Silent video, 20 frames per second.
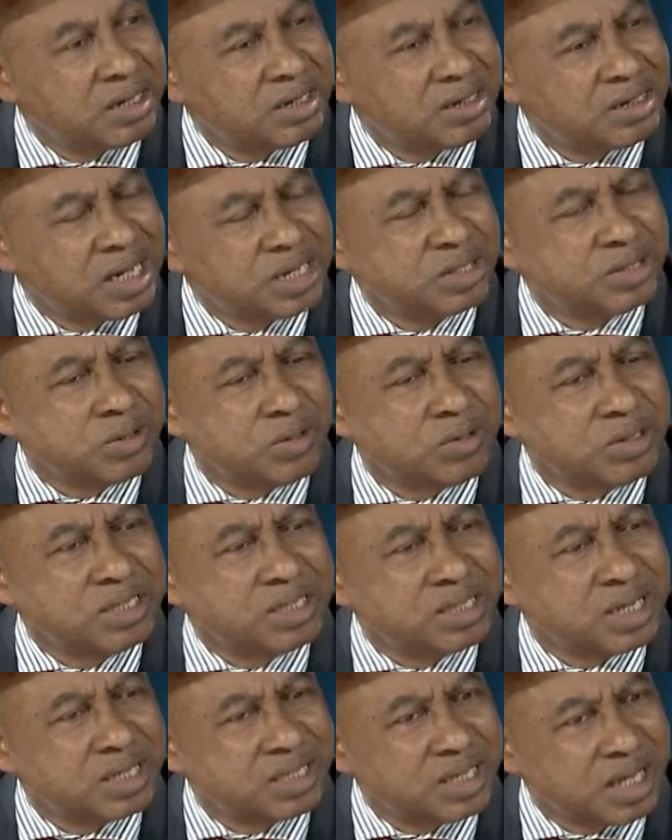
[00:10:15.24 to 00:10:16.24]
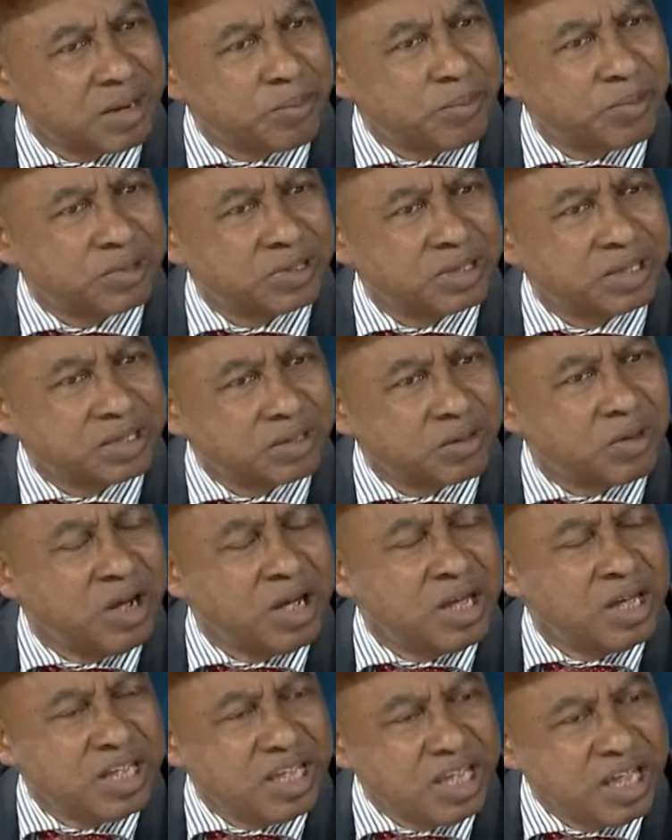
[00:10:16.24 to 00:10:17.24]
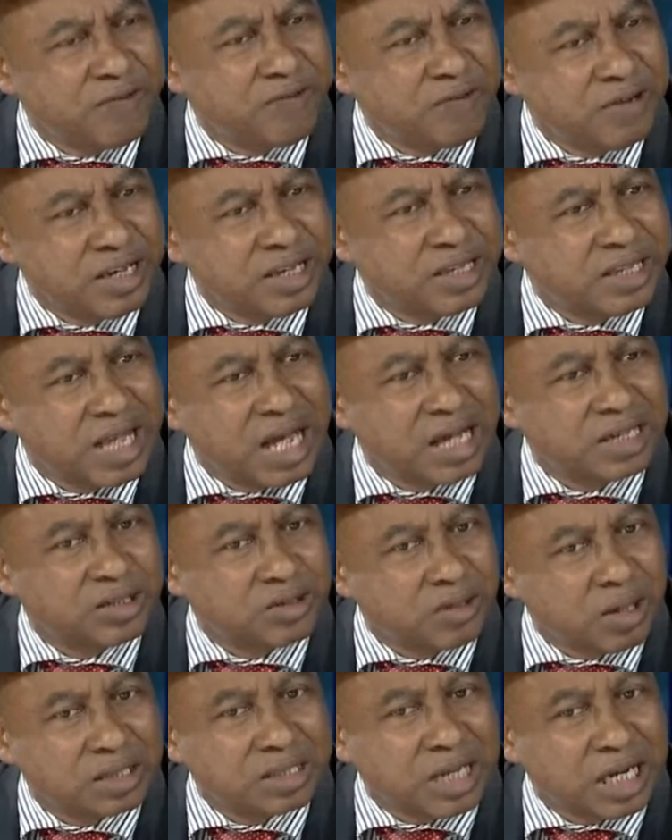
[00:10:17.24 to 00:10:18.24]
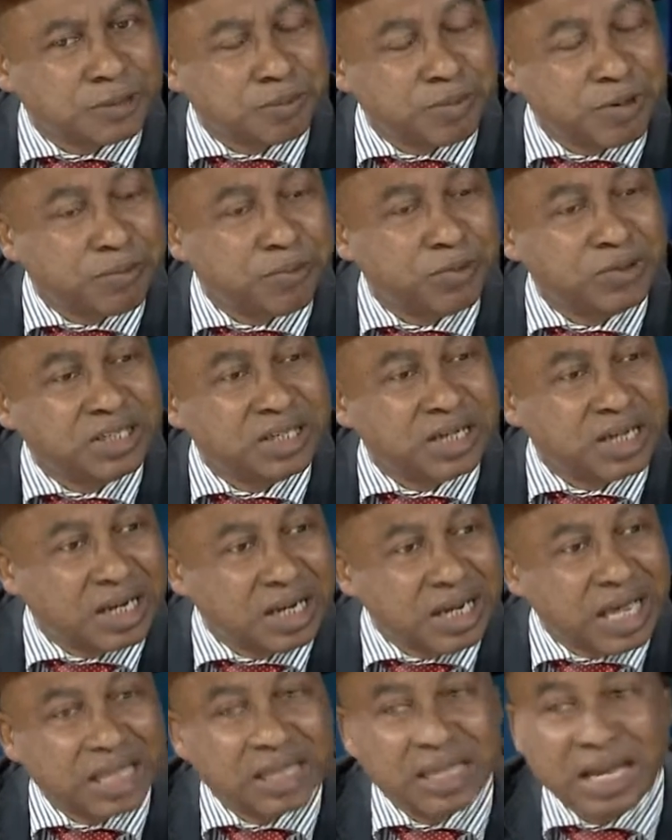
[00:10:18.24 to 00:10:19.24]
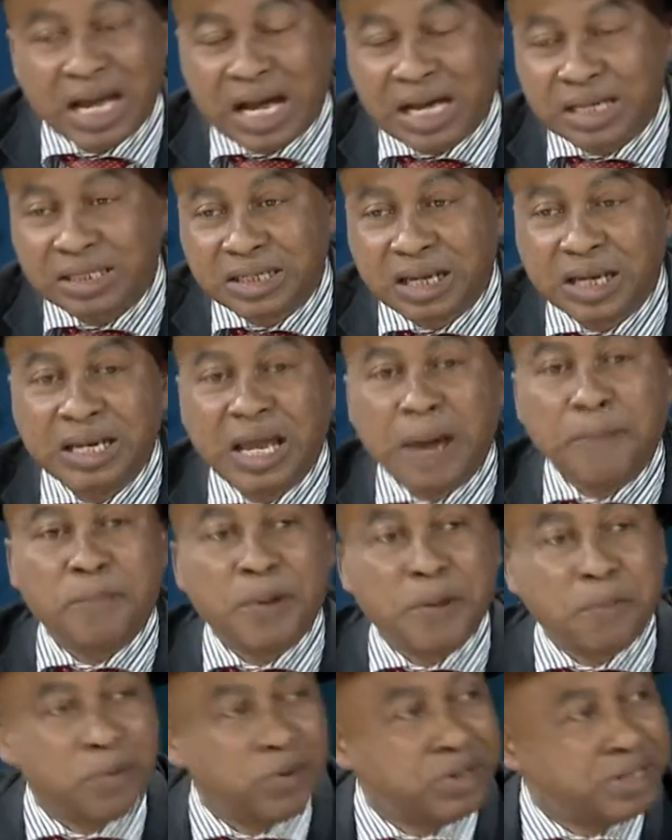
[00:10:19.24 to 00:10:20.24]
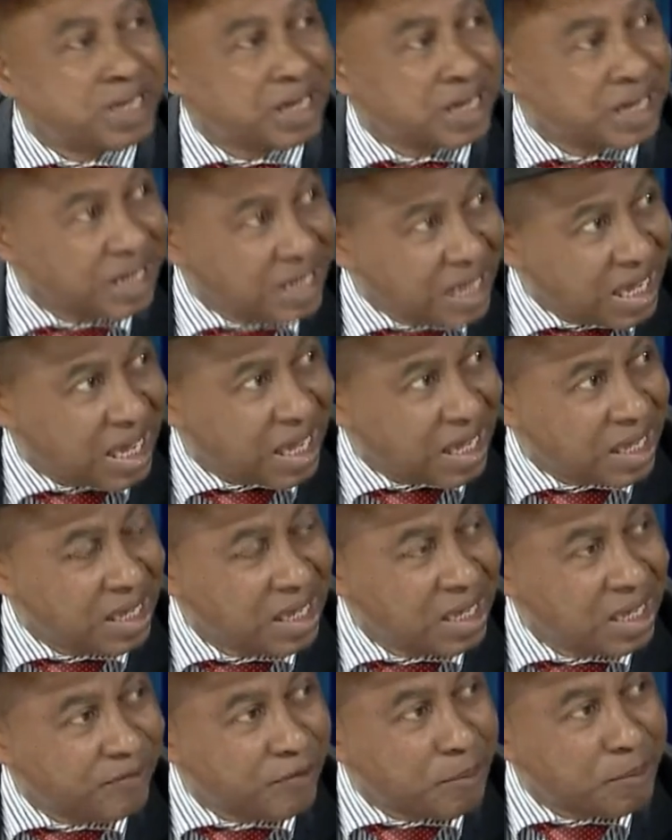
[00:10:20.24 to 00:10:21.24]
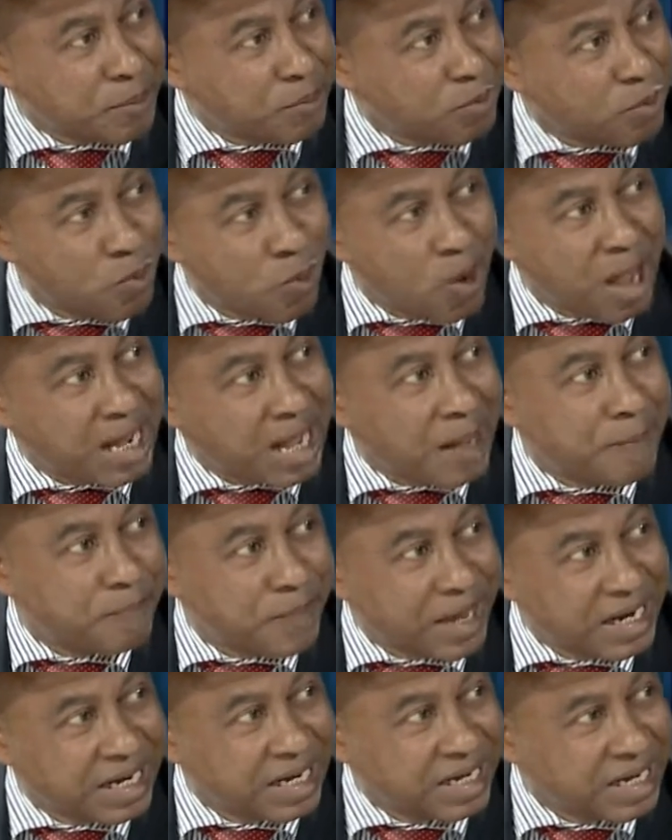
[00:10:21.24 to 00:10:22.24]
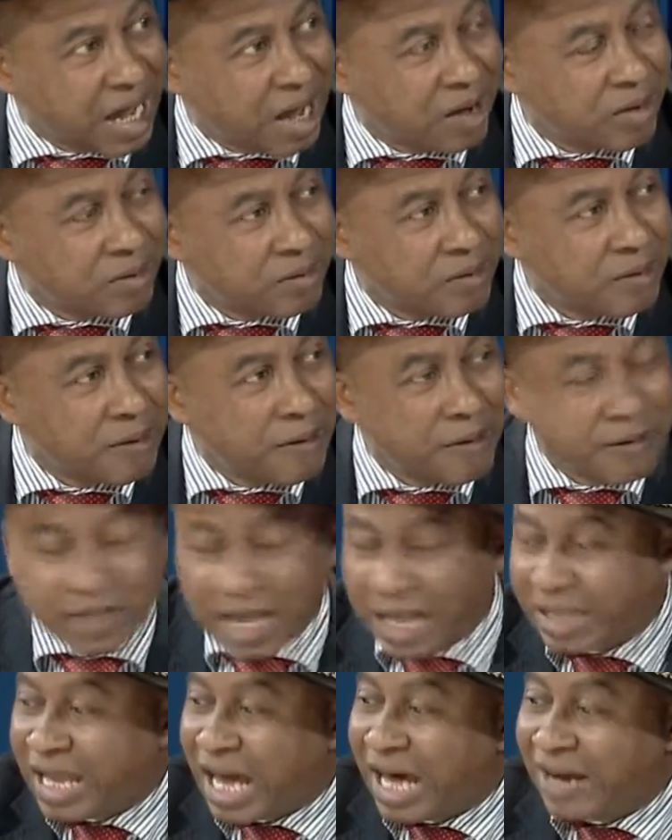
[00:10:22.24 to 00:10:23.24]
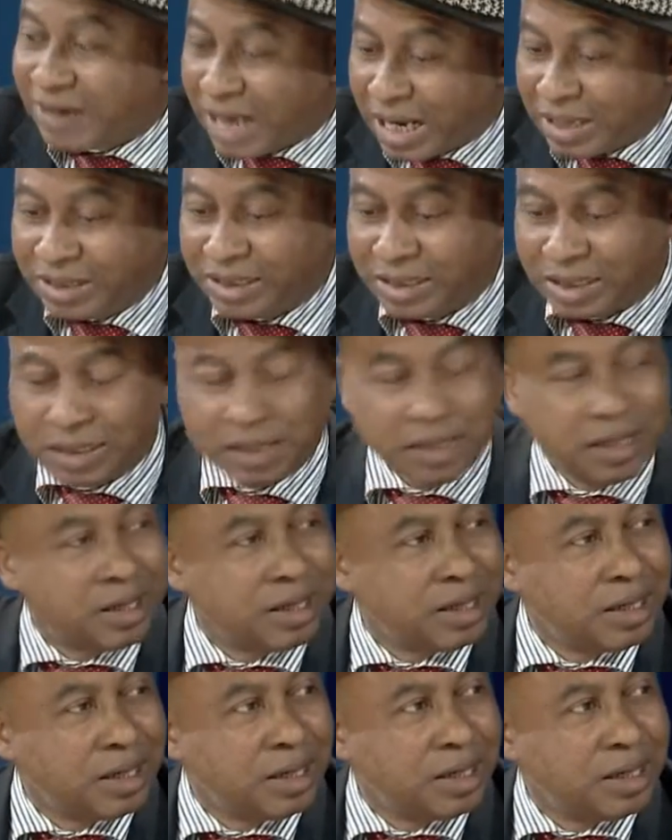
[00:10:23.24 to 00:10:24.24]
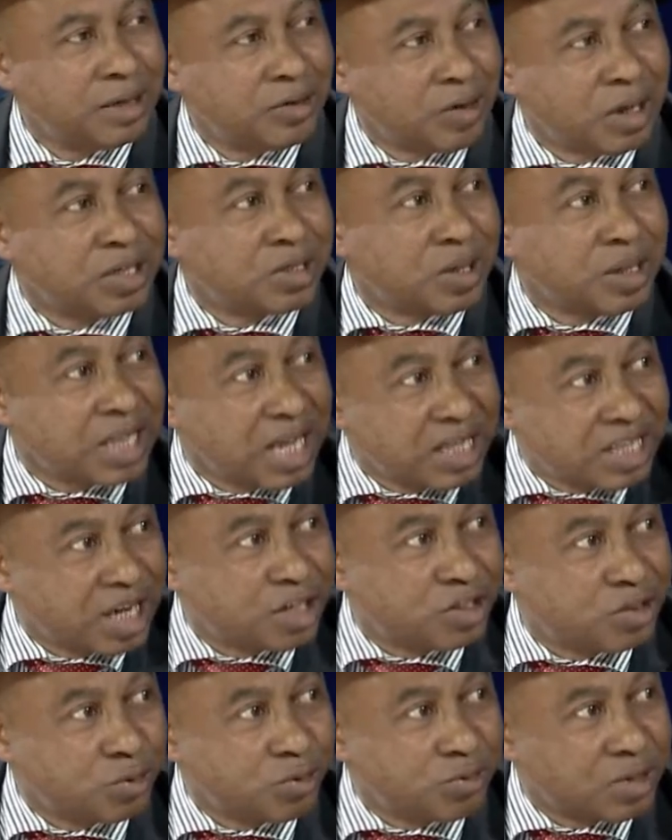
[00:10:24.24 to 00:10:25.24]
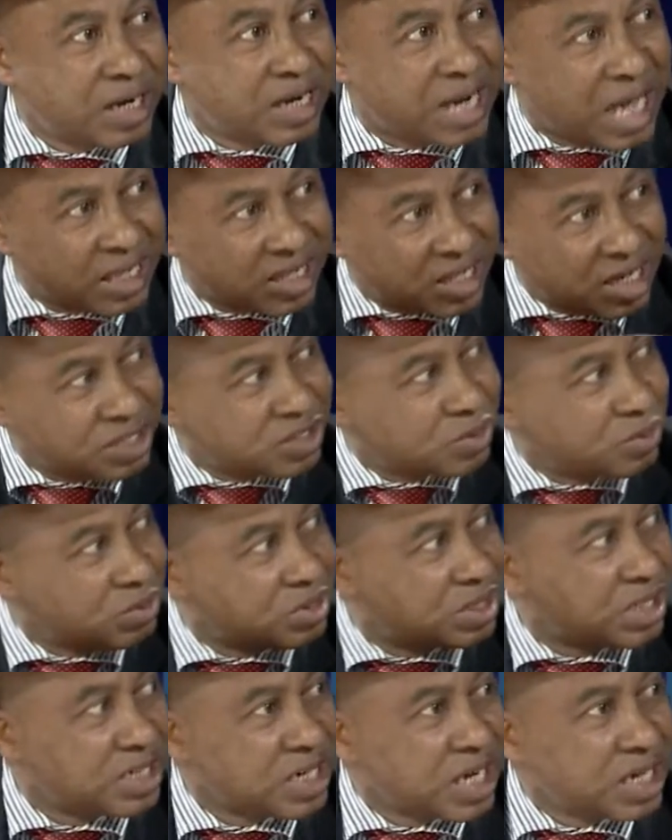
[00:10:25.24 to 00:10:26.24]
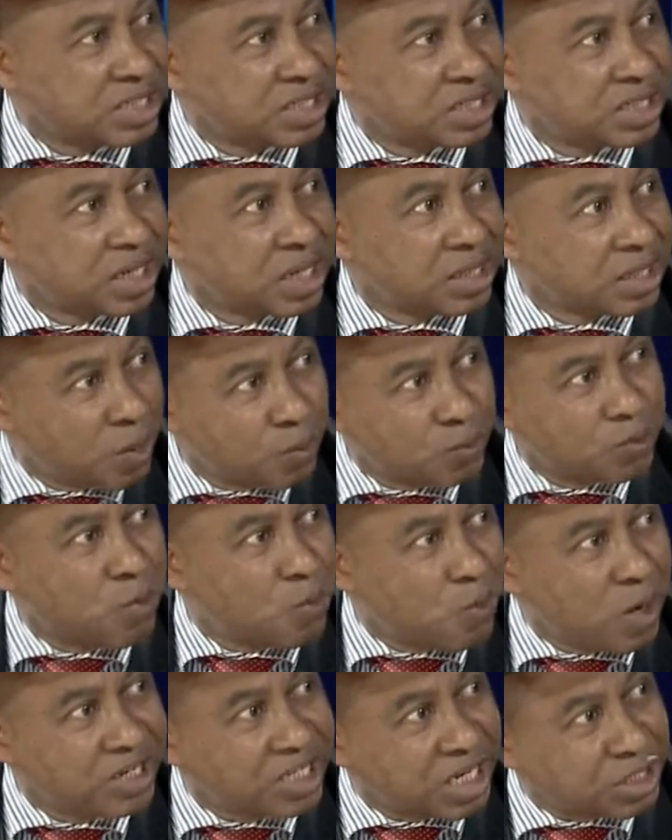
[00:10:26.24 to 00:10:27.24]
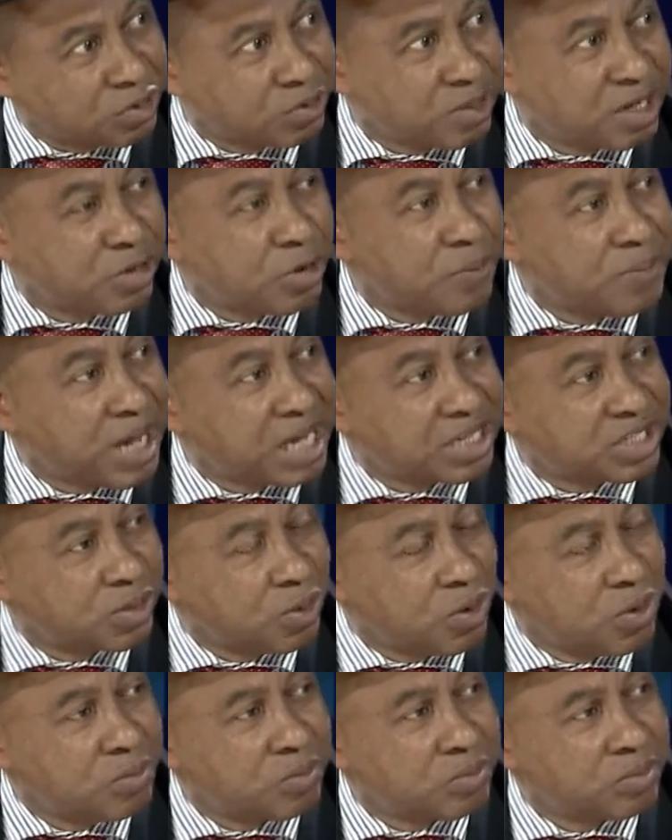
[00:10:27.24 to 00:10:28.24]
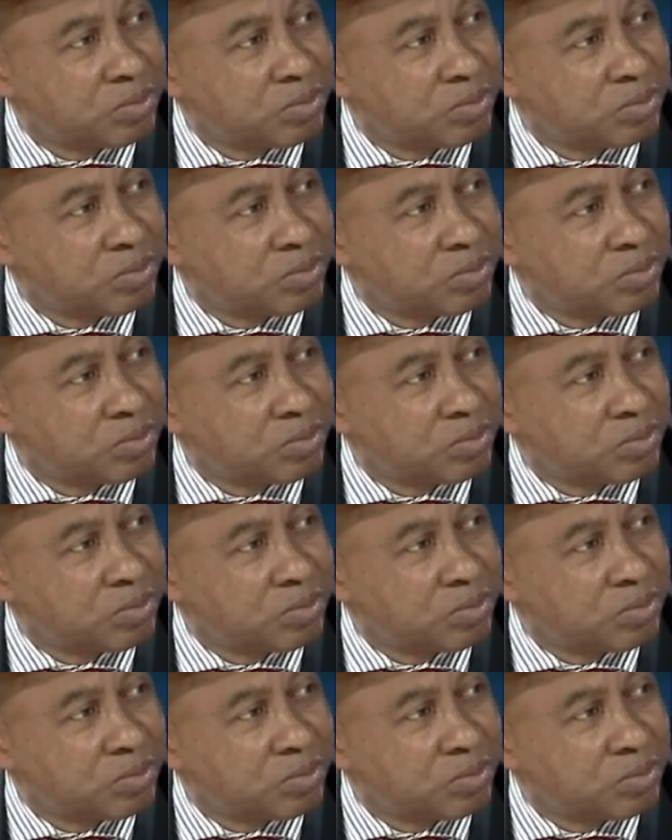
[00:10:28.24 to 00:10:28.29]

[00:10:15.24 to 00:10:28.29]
And so it's a terrible thing. So if leaders, just as people declare their assets, let people declare, even people who are campaigning now, that they are ready to ensure that their children attend schools in Nigeria. They wouldn't want their children to be at home.